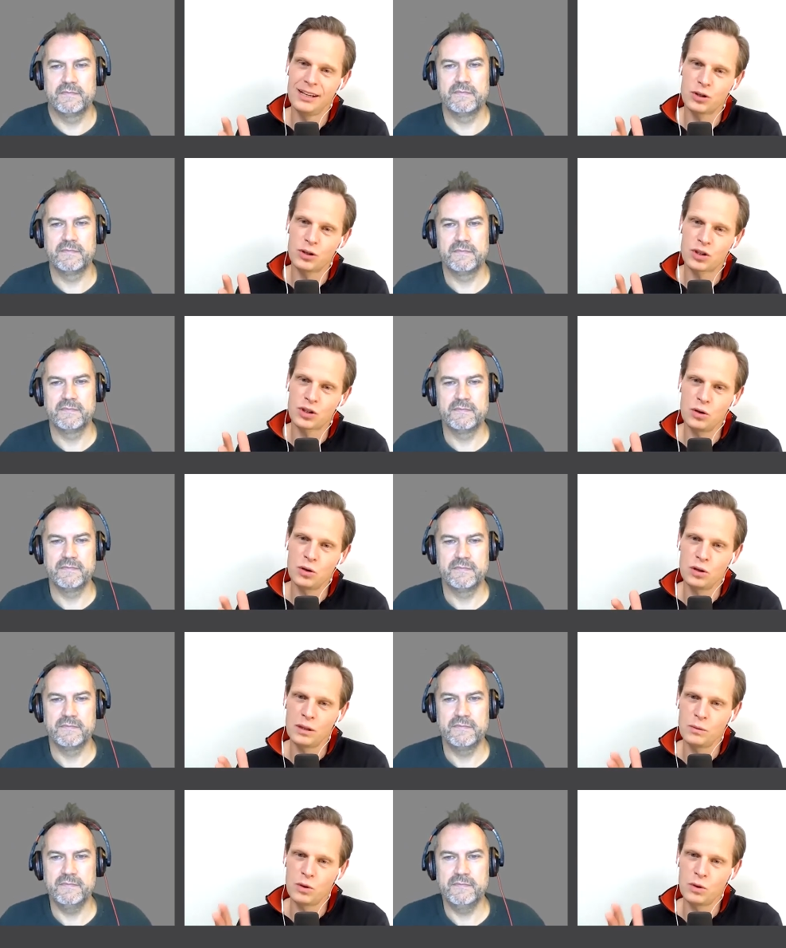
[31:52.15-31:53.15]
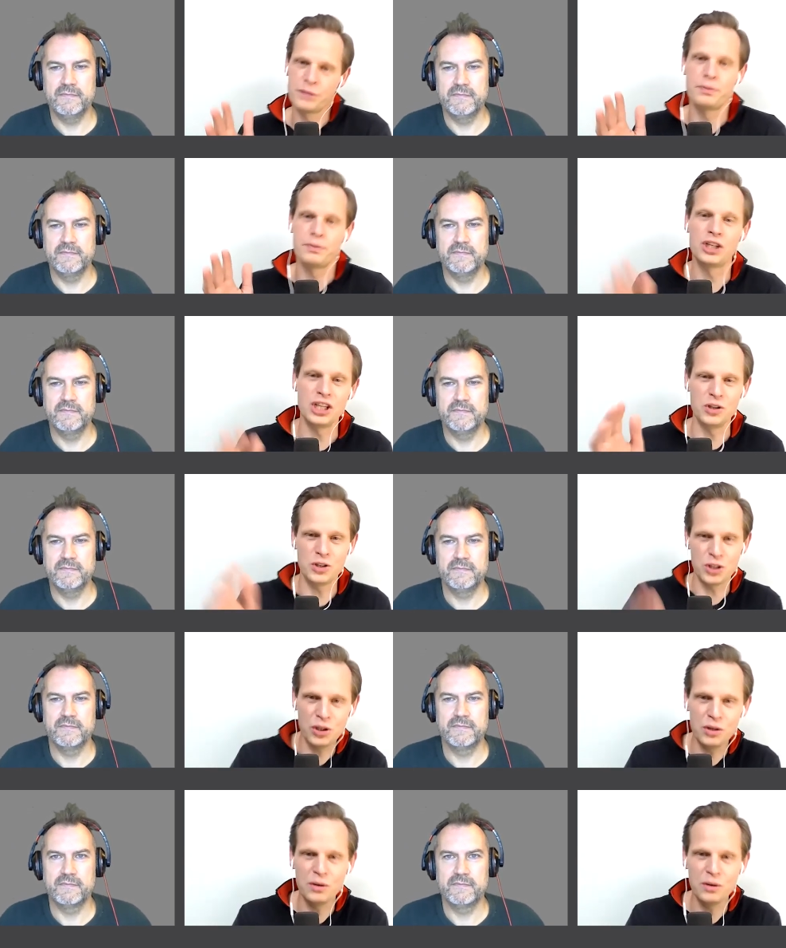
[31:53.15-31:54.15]
Speaker 1: your school wasn't pushing you
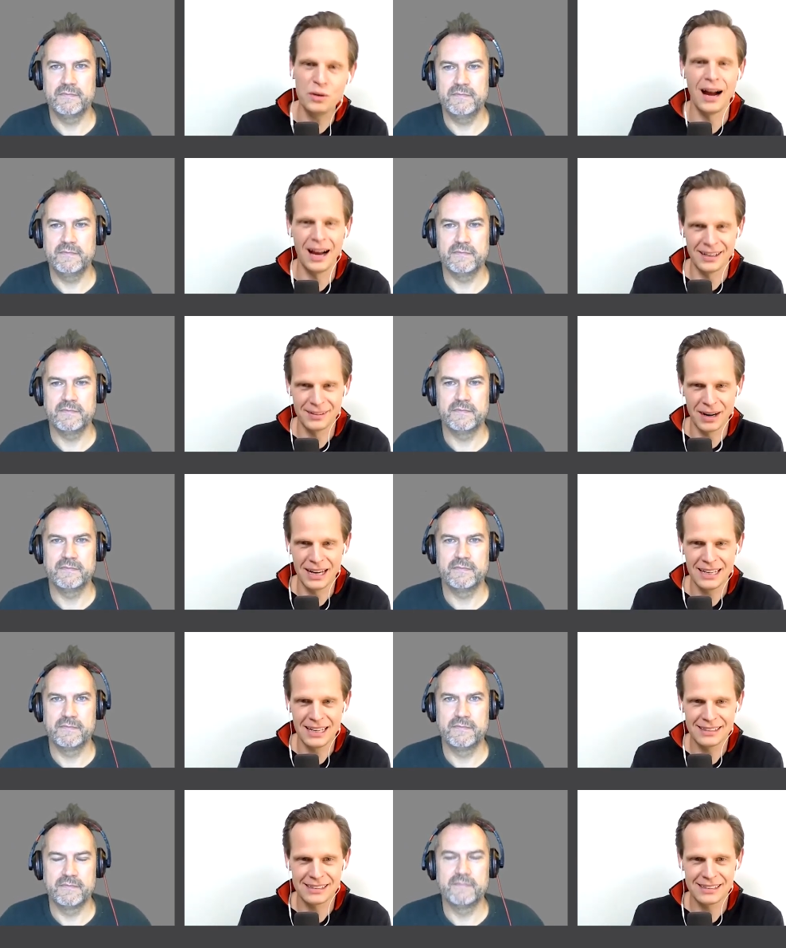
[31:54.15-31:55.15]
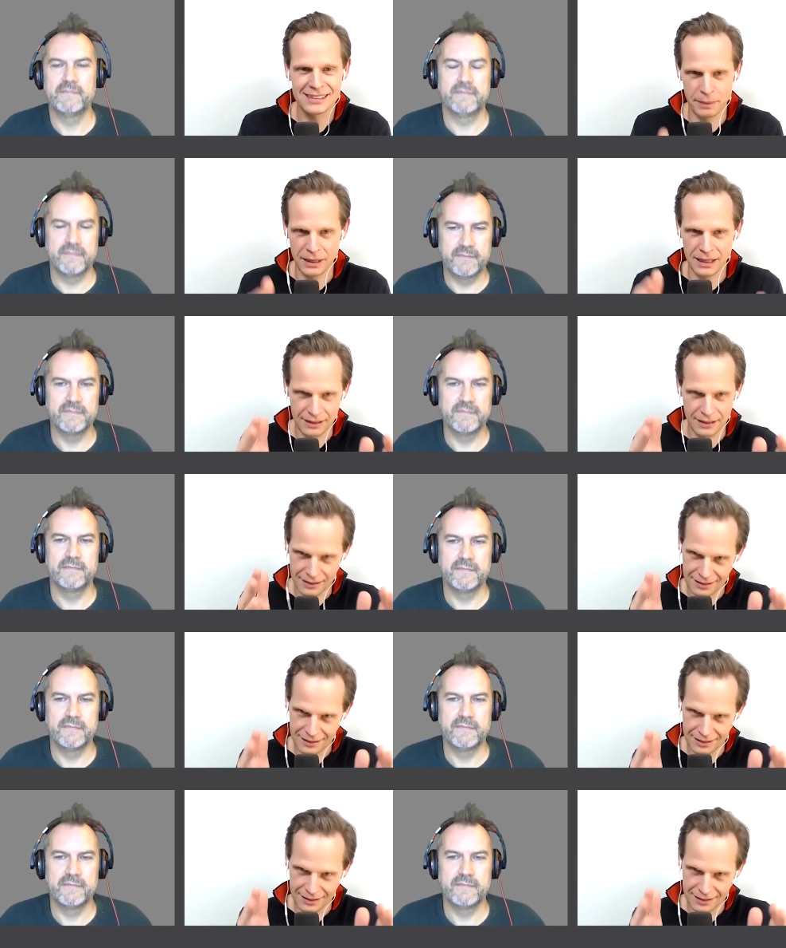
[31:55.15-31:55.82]
too hard, right, to be